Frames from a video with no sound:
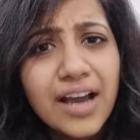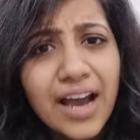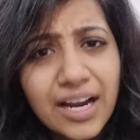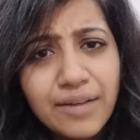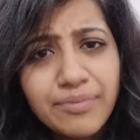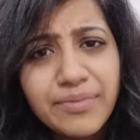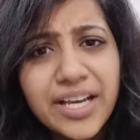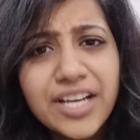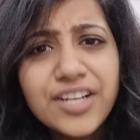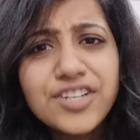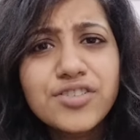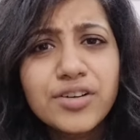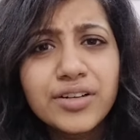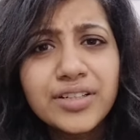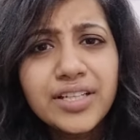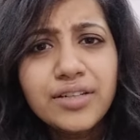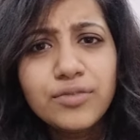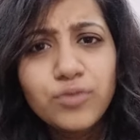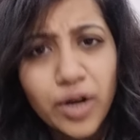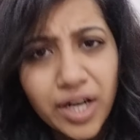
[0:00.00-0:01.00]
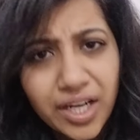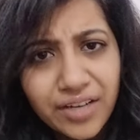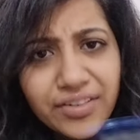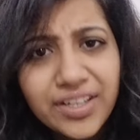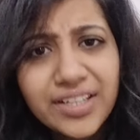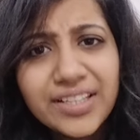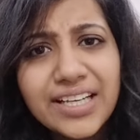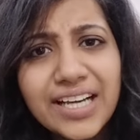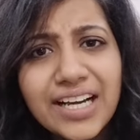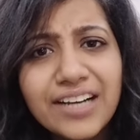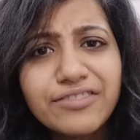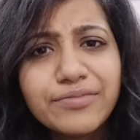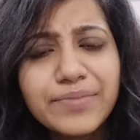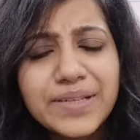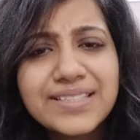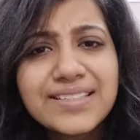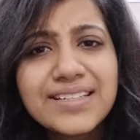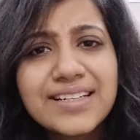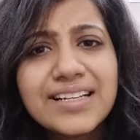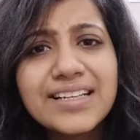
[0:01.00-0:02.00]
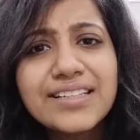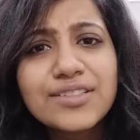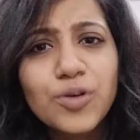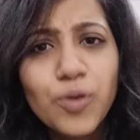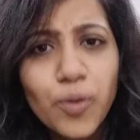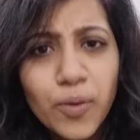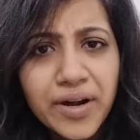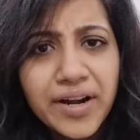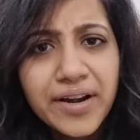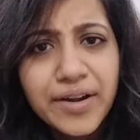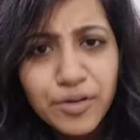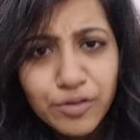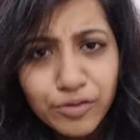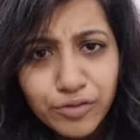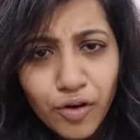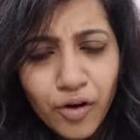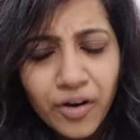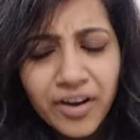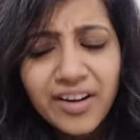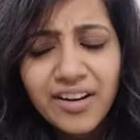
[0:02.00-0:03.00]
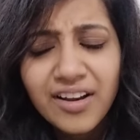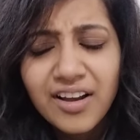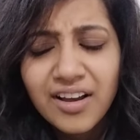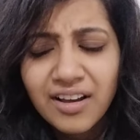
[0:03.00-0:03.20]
and make sure that whatever they have basically scolded you for,